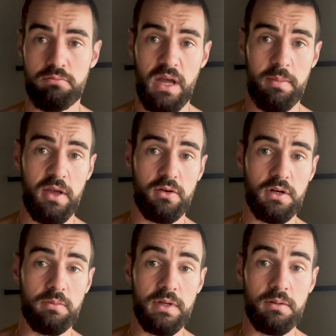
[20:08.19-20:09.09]
Maybe it
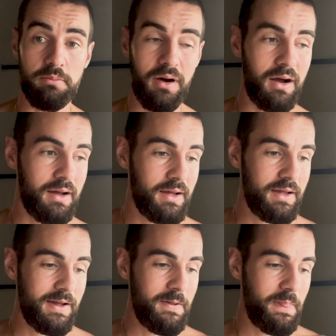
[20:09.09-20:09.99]
could have been, but
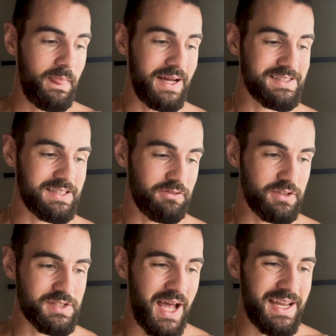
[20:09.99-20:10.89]
I just love
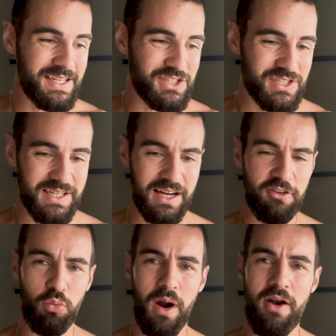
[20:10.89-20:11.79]
designing shit. I
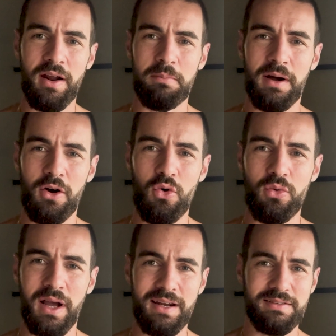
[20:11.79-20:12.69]
love wearing my
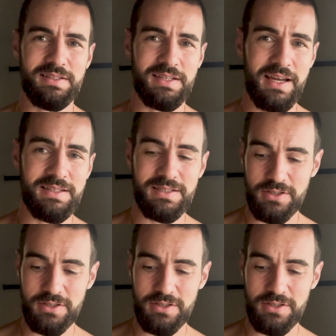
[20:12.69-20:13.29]
own kind of designs.